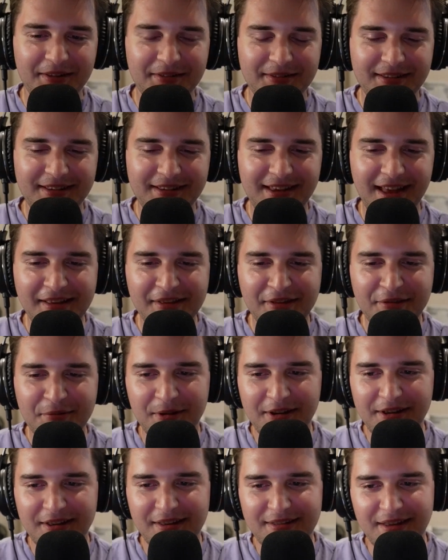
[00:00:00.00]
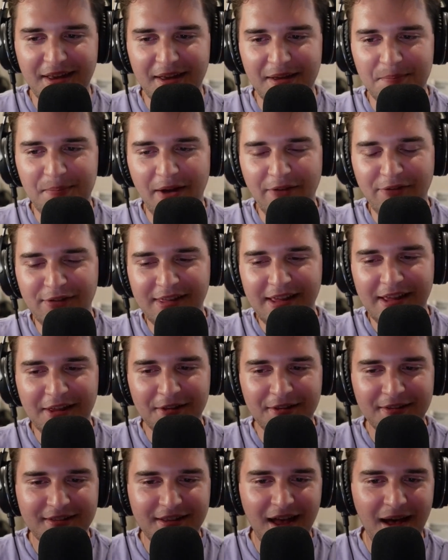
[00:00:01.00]
next one is Beverly
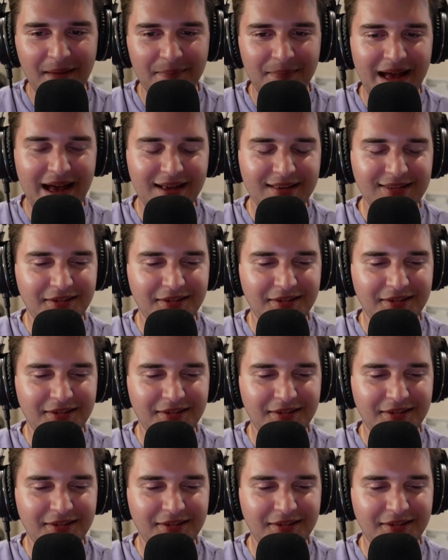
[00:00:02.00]
Hills Cop, Axel